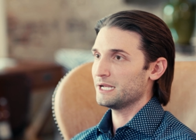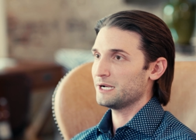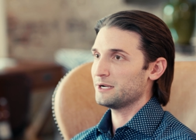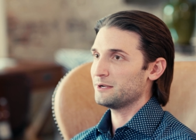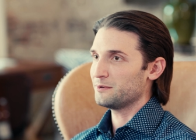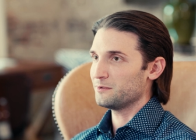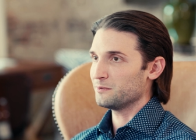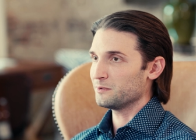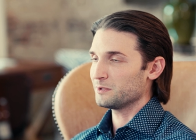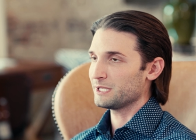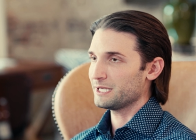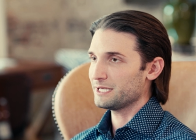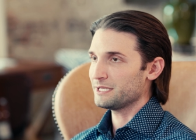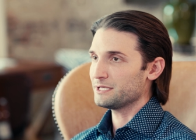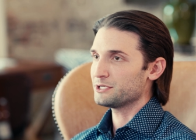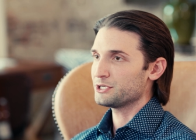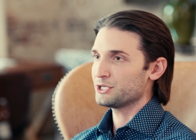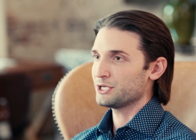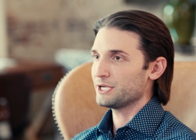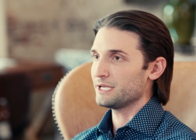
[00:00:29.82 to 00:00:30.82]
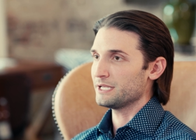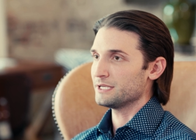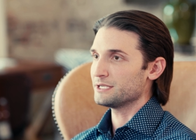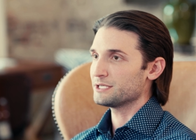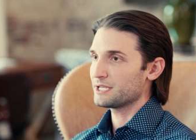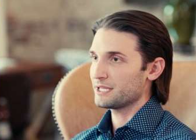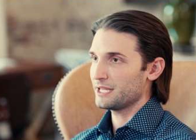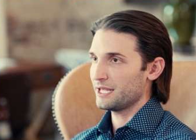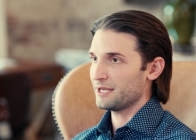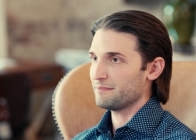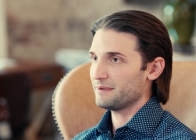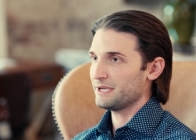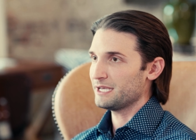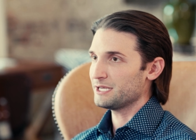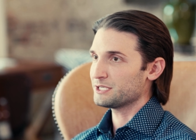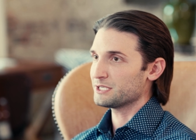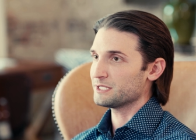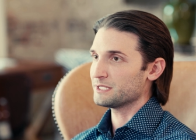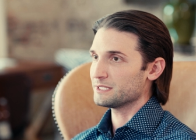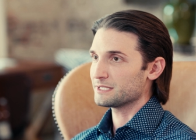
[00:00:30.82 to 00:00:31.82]
not only changed that
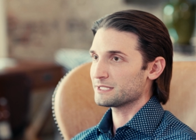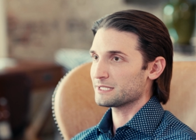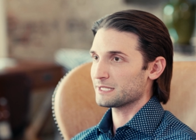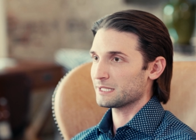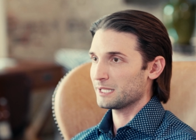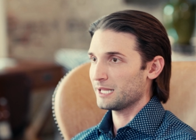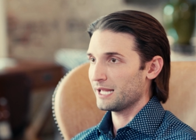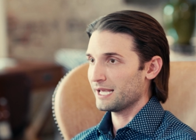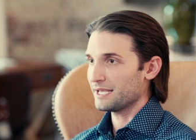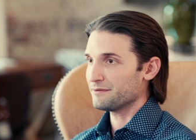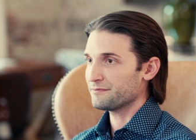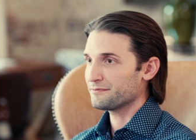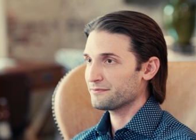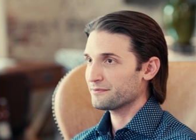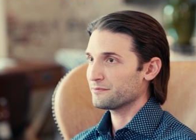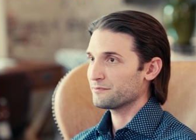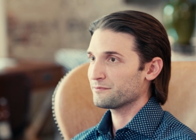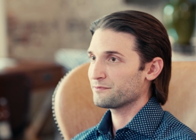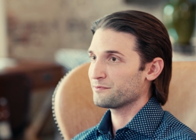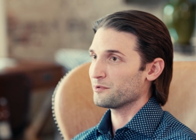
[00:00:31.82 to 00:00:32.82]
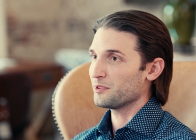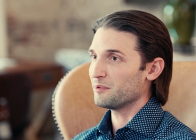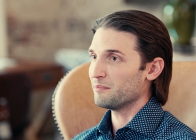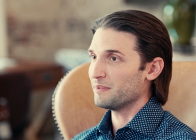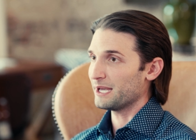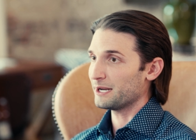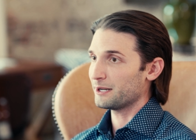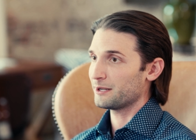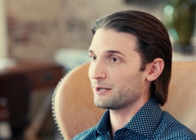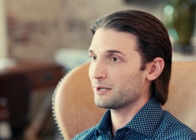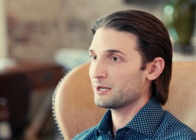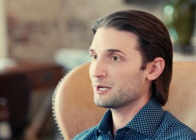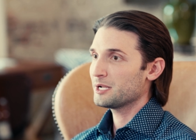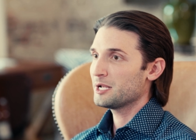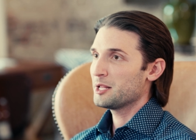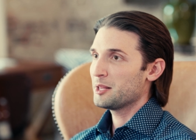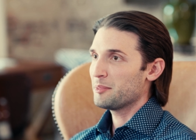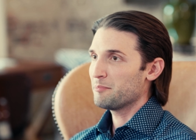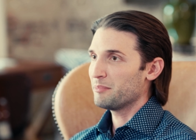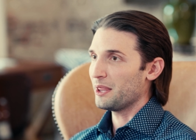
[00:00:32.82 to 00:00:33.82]
patient's life for the better,
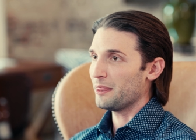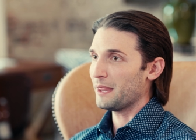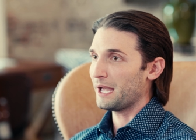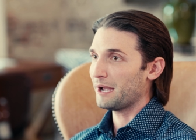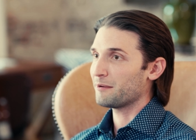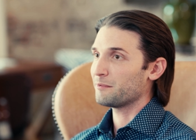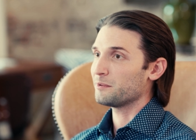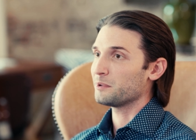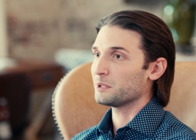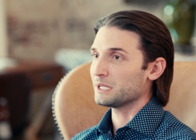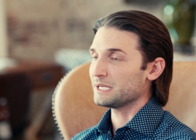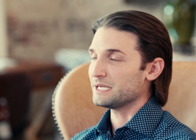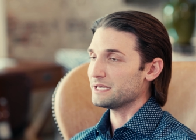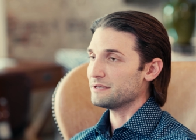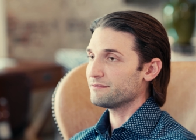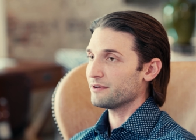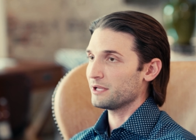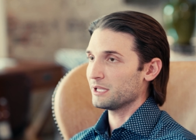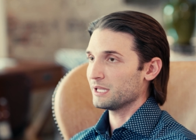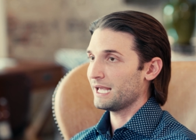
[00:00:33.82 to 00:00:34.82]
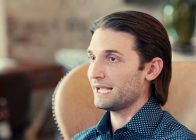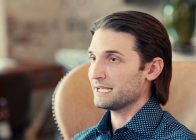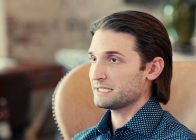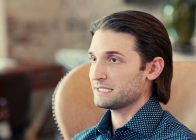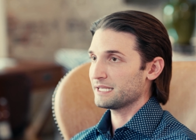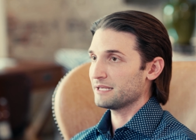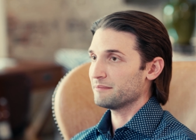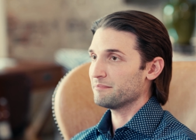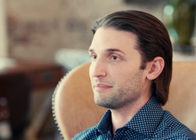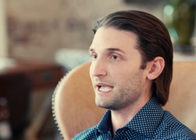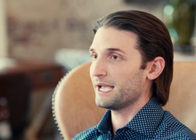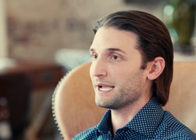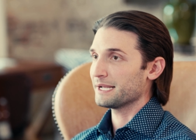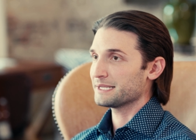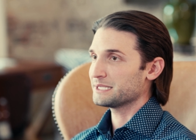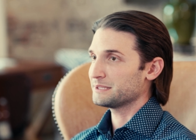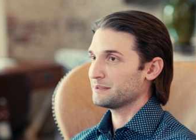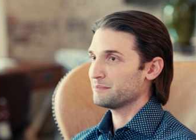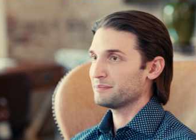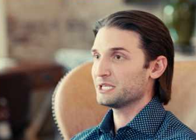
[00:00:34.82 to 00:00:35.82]
but that will leave a lasting
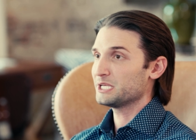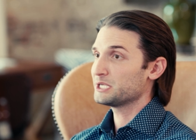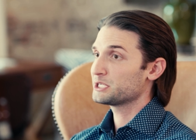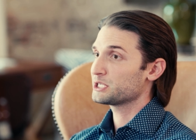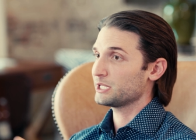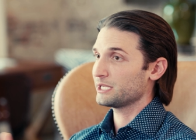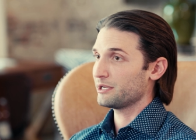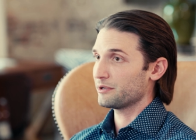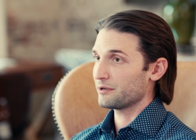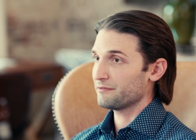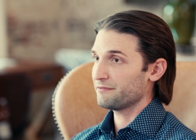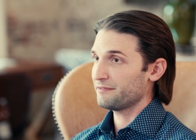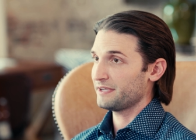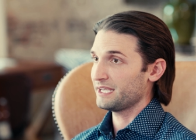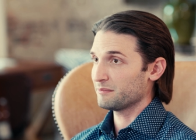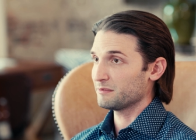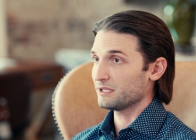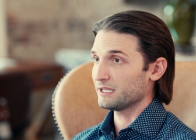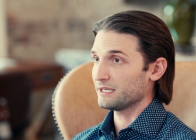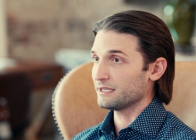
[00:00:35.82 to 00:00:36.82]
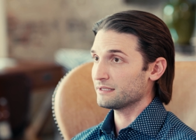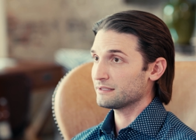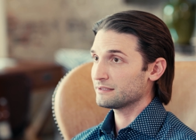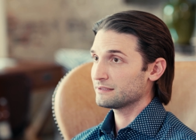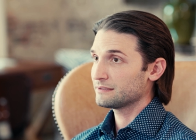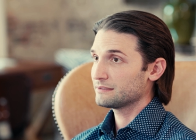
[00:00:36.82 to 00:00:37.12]
impact, potentially on a family.